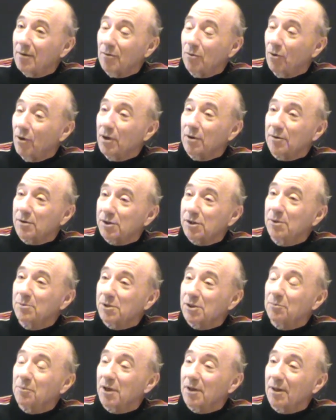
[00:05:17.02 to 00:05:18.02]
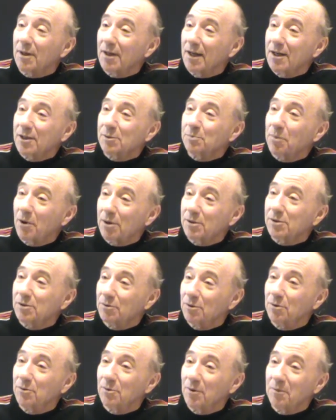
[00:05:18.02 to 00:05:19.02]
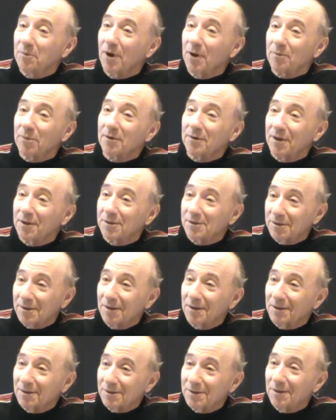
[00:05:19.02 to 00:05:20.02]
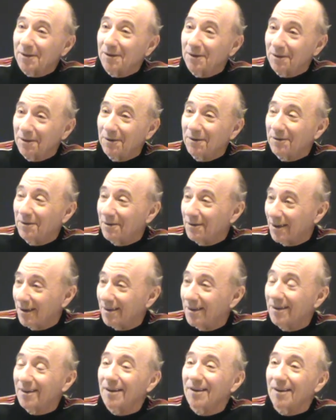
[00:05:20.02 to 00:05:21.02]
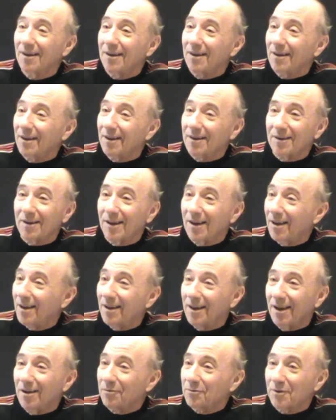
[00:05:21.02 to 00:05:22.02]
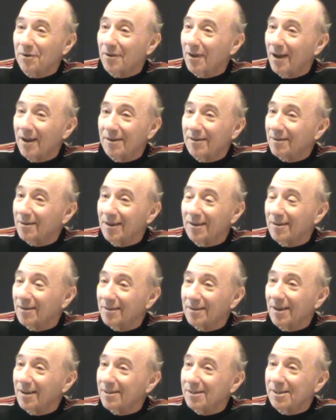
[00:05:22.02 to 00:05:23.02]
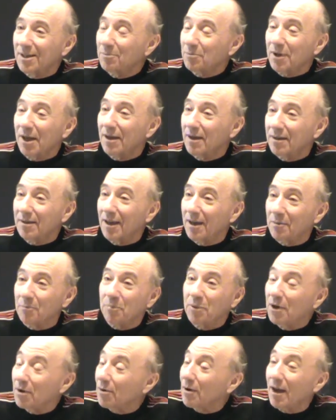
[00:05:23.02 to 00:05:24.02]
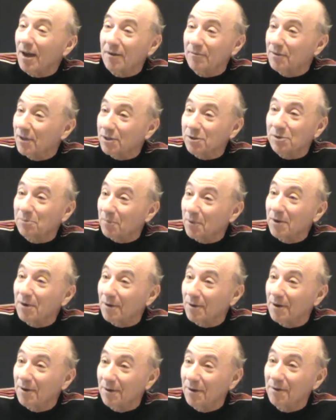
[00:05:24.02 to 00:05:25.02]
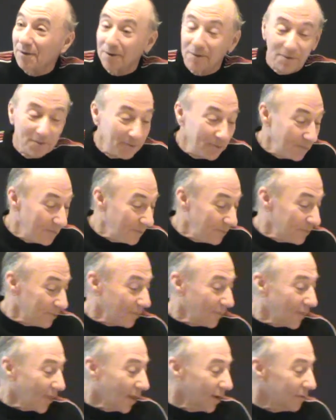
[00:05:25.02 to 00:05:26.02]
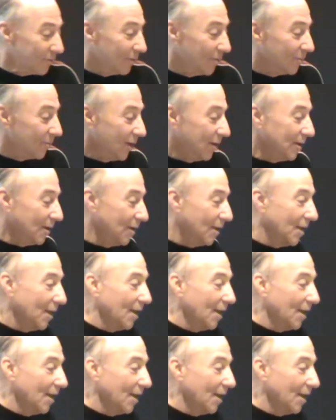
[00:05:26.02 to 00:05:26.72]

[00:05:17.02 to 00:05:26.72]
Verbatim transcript: Euler seems to be the last person who remembered these things. Okay. And after that, they, they seem to have, they appear to have disappeared from the.